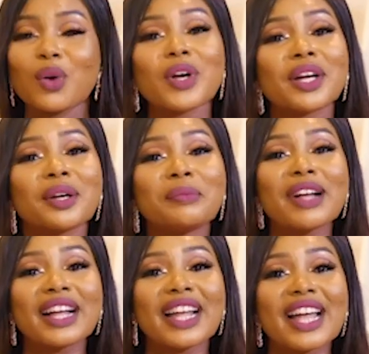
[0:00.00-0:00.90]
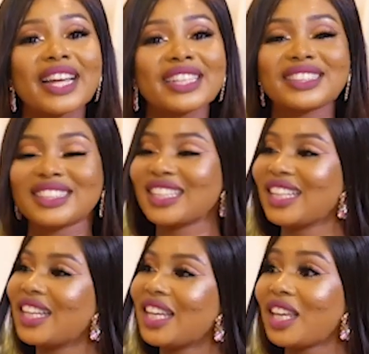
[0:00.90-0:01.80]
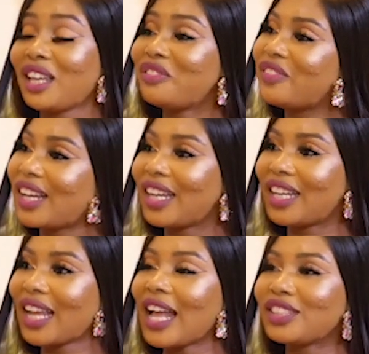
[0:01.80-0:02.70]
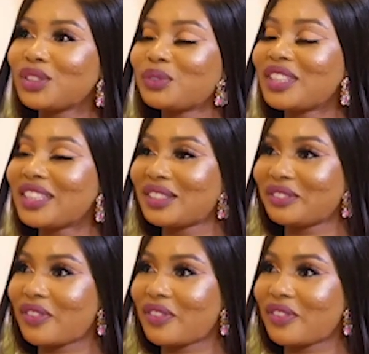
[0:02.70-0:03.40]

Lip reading: Welcome back, guys. I just wanted to